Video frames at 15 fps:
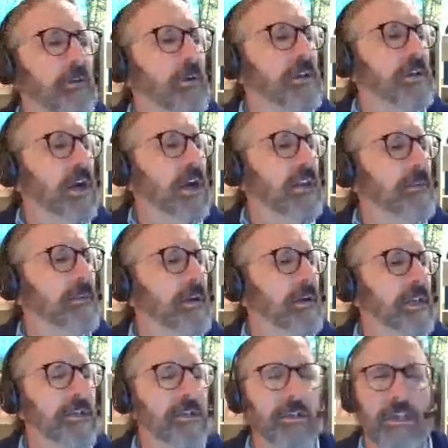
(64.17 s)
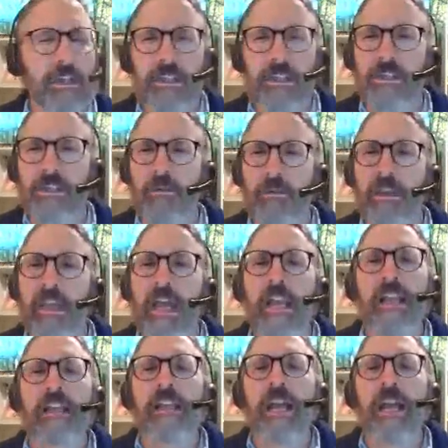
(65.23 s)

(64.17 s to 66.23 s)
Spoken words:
what we talked about yesterday. So we got to